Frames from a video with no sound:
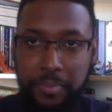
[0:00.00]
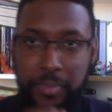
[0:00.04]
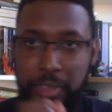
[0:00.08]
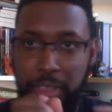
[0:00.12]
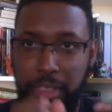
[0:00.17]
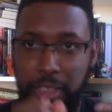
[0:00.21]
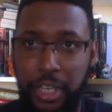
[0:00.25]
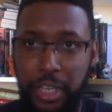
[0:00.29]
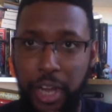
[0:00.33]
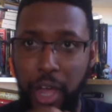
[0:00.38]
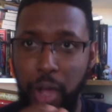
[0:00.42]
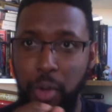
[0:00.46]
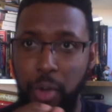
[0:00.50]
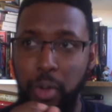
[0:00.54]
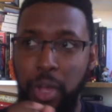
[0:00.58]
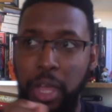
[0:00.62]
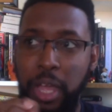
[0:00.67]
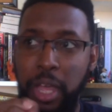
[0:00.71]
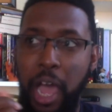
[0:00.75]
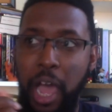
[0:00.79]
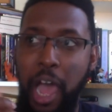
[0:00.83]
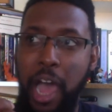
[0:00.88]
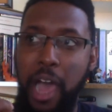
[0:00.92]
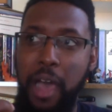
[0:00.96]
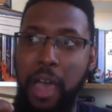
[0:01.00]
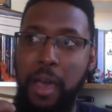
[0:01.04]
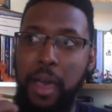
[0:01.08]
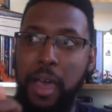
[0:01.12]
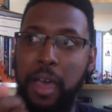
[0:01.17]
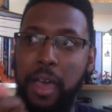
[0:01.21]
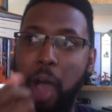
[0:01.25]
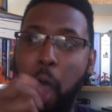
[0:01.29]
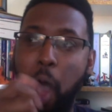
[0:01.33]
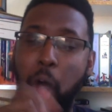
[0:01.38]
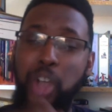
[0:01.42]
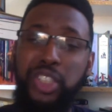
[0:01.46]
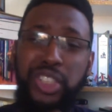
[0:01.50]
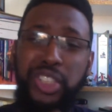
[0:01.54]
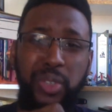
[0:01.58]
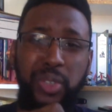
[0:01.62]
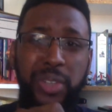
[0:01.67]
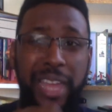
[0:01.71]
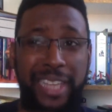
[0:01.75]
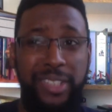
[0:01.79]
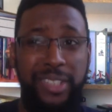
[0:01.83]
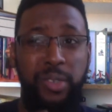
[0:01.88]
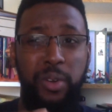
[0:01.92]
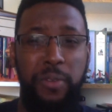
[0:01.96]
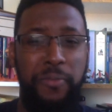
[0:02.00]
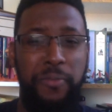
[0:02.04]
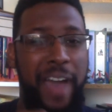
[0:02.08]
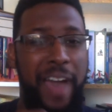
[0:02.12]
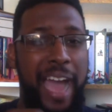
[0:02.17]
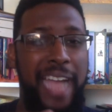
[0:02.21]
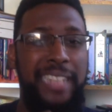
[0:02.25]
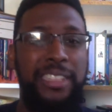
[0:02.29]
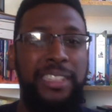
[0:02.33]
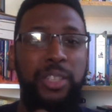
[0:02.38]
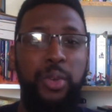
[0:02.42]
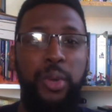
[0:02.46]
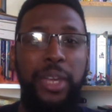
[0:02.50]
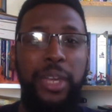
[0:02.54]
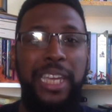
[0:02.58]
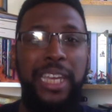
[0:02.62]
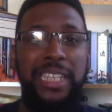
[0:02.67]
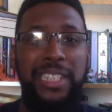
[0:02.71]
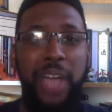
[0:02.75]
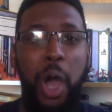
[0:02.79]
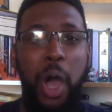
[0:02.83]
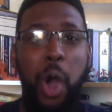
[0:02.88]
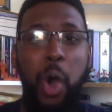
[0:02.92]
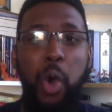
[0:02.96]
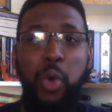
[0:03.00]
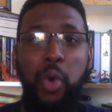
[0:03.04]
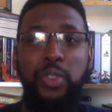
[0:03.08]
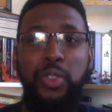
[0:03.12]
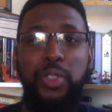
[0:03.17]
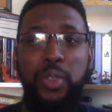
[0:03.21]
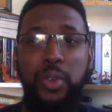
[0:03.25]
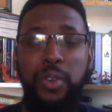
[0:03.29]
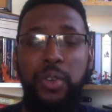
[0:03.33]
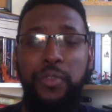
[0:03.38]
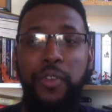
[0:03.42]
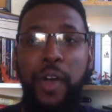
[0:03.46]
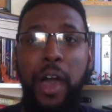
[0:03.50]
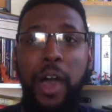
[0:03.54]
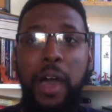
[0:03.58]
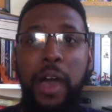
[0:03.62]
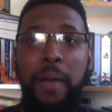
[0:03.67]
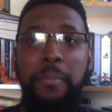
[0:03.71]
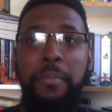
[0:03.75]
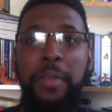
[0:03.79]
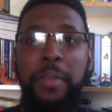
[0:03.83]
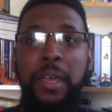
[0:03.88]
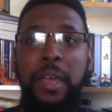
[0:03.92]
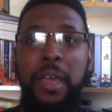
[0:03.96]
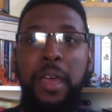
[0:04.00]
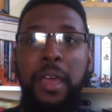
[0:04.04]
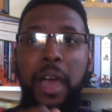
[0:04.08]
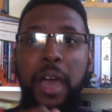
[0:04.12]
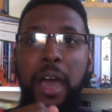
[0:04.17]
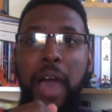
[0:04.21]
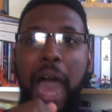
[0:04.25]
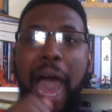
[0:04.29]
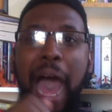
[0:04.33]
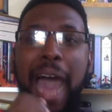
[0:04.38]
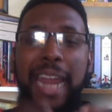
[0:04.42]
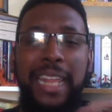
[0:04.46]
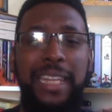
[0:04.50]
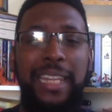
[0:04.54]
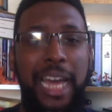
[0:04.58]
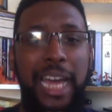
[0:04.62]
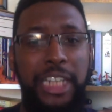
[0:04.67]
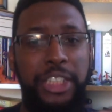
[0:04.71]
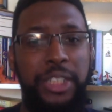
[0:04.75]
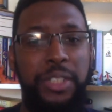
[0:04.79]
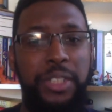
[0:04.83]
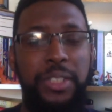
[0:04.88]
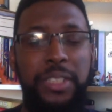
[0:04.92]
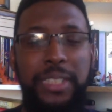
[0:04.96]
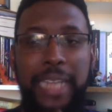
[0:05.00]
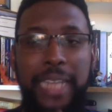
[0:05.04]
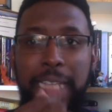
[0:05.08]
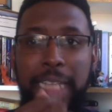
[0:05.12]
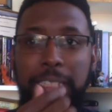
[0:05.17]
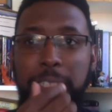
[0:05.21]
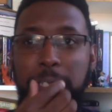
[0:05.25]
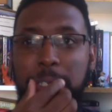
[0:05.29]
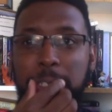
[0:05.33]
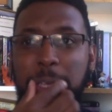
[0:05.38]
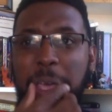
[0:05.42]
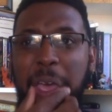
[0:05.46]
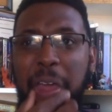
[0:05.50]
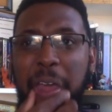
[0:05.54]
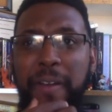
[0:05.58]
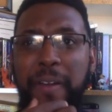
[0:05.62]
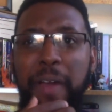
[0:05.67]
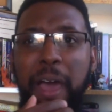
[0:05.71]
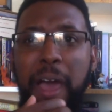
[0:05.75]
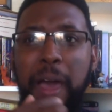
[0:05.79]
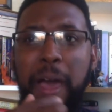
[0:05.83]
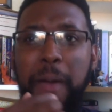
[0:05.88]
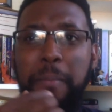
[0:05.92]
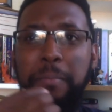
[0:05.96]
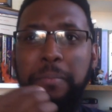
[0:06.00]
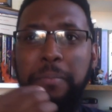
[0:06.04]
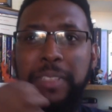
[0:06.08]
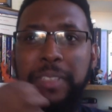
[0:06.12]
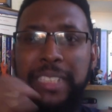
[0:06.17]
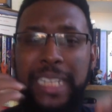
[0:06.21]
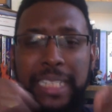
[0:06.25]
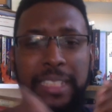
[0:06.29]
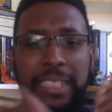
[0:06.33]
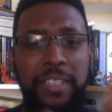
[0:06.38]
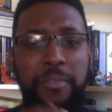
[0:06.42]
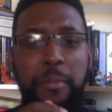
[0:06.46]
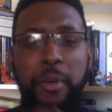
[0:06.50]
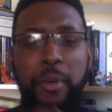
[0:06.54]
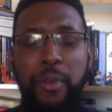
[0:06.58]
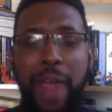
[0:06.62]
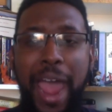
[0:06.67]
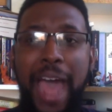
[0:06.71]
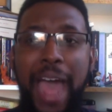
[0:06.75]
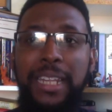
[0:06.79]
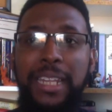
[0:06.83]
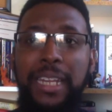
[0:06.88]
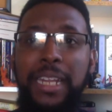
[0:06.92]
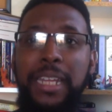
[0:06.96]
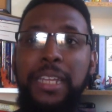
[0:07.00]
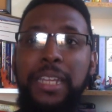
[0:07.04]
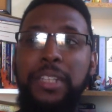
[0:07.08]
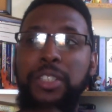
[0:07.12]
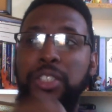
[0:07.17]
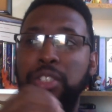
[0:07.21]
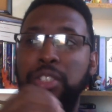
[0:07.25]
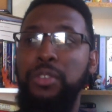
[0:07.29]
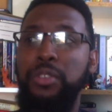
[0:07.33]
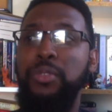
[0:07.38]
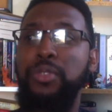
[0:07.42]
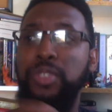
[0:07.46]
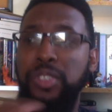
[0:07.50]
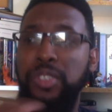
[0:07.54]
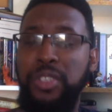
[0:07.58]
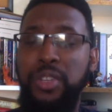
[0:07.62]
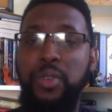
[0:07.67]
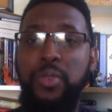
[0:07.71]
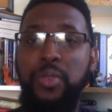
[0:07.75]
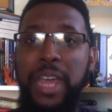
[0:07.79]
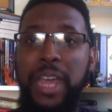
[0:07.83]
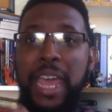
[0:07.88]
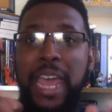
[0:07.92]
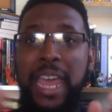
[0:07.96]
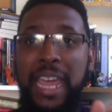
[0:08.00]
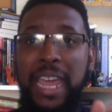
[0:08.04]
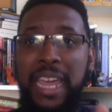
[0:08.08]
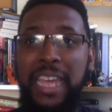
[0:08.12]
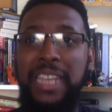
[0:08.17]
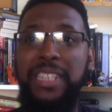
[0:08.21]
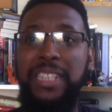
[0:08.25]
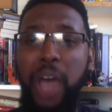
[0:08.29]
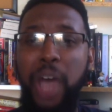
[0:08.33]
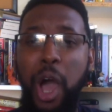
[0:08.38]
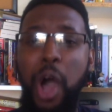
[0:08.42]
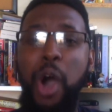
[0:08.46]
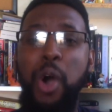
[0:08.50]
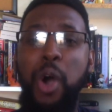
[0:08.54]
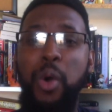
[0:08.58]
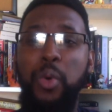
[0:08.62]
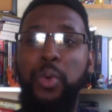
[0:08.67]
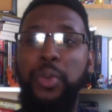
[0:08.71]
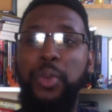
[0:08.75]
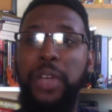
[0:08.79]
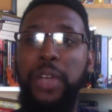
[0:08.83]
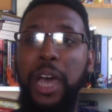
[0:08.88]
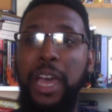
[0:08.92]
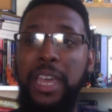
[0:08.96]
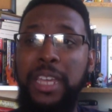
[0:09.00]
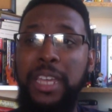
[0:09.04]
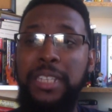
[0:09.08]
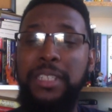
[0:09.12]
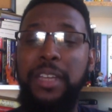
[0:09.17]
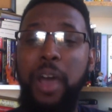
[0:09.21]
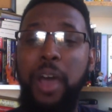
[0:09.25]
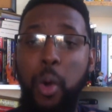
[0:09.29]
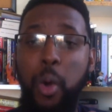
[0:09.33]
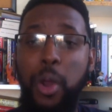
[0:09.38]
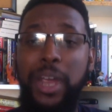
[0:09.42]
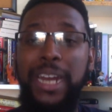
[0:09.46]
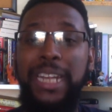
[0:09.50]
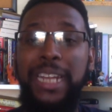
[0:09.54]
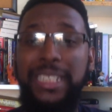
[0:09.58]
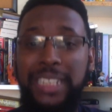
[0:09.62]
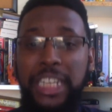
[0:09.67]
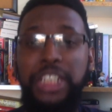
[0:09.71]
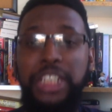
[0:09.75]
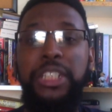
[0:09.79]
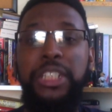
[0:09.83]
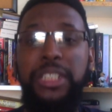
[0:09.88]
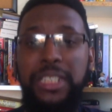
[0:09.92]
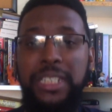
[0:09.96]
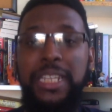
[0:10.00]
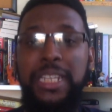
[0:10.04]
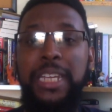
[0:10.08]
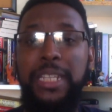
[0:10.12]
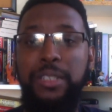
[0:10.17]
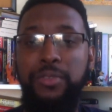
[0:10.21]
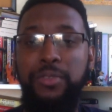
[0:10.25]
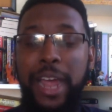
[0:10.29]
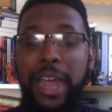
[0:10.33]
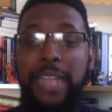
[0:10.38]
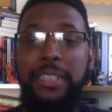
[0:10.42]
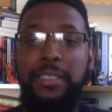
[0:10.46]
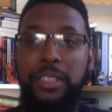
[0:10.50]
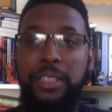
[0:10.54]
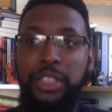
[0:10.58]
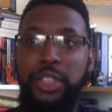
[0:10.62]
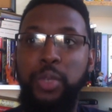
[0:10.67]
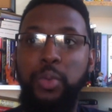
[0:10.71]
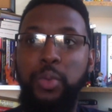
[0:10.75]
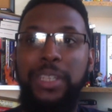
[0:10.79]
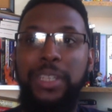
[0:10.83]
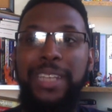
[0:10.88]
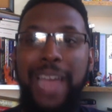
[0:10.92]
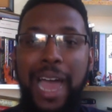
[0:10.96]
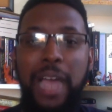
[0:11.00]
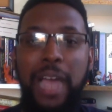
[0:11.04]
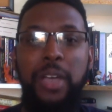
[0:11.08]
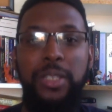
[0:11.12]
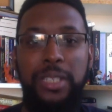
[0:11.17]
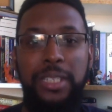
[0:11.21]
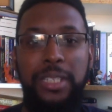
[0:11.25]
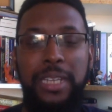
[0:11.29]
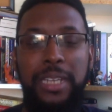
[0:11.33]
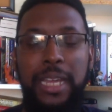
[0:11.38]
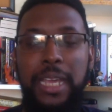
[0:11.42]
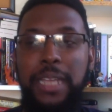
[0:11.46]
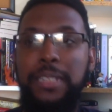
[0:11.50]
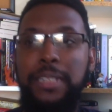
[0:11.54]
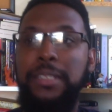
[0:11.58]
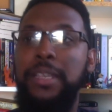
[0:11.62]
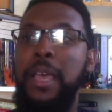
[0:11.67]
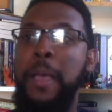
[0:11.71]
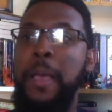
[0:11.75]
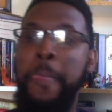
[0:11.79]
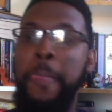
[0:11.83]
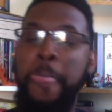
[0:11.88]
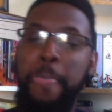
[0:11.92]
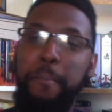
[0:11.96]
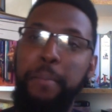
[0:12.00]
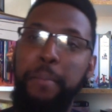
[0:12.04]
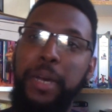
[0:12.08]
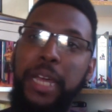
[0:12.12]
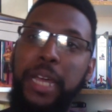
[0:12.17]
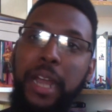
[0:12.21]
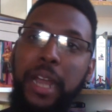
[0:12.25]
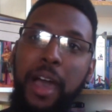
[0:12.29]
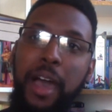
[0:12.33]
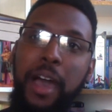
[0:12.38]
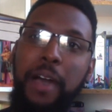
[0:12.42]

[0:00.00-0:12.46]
you know, also like sort of fine-tuning his own sort of ideological stances and sense of morality to suit his own, his organization's needs, right? To suit the Yakuza's needs. But